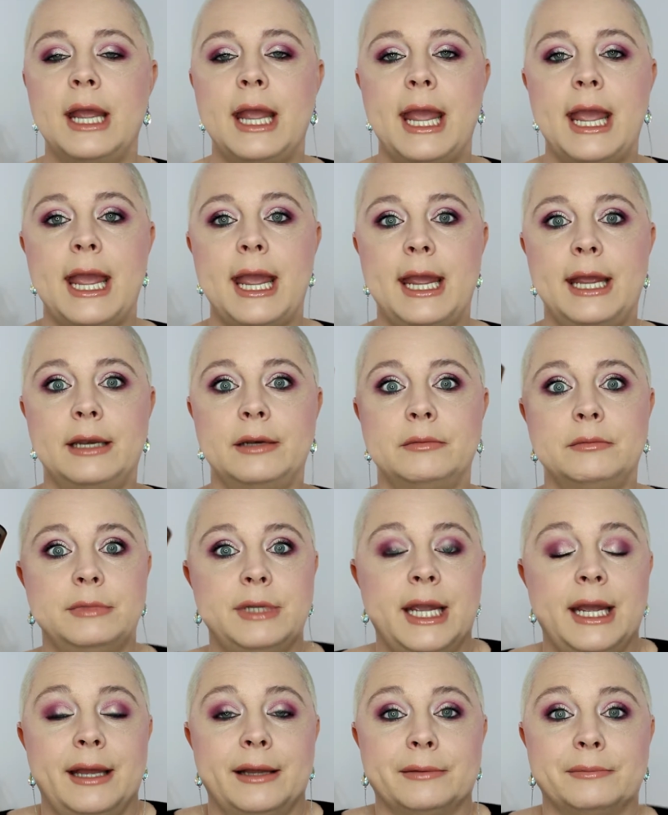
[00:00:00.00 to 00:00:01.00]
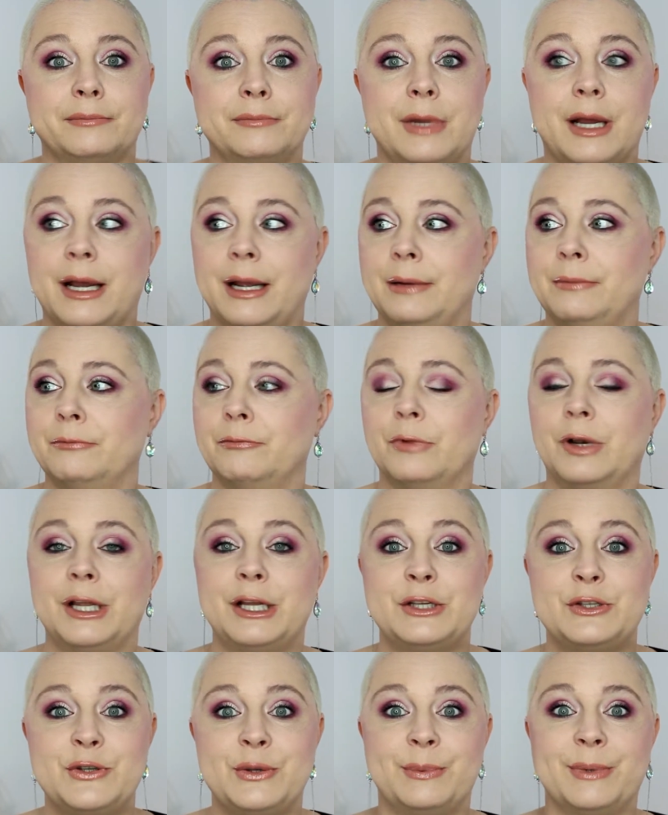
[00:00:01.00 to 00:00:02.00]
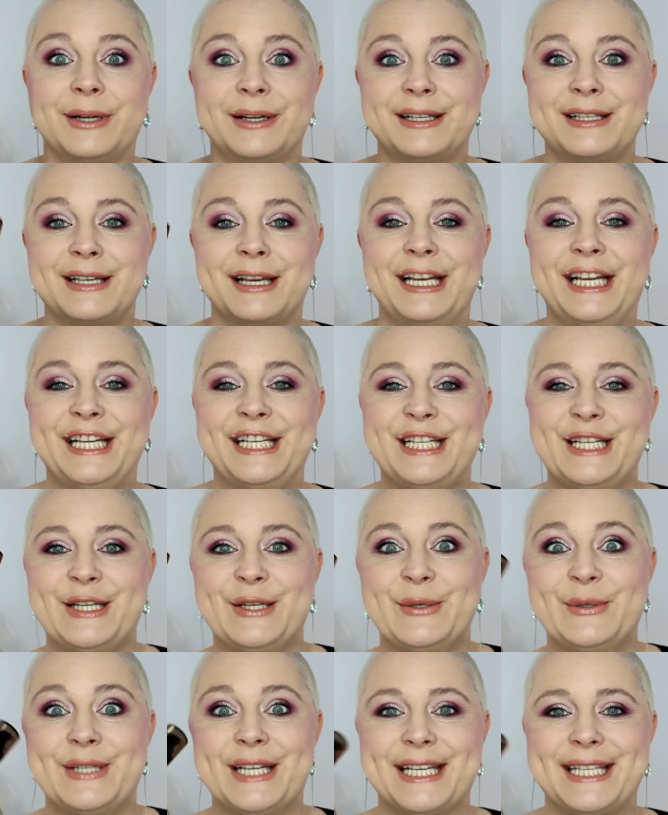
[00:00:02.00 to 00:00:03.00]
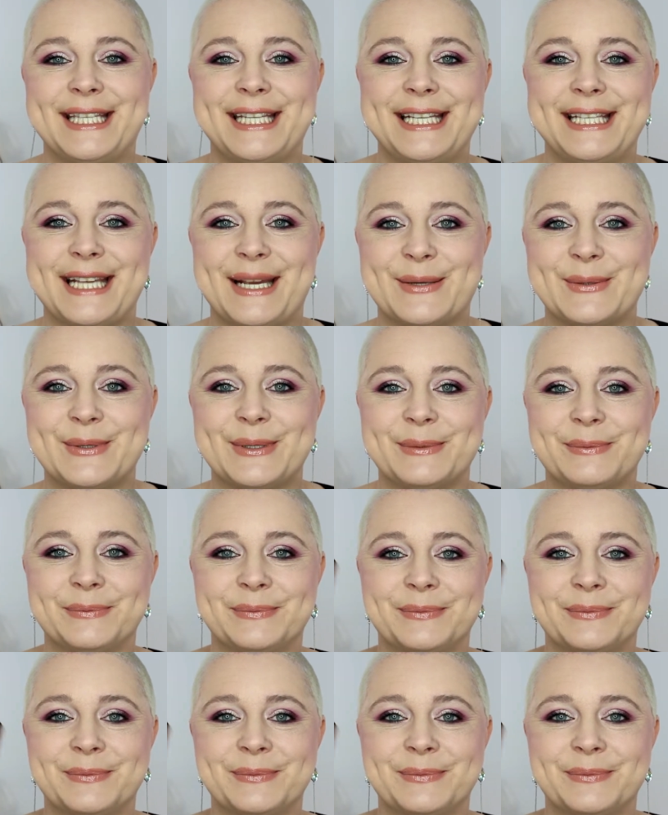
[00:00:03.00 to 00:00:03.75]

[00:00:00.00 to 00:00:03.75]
and yeah, I'm really super excited to test these out.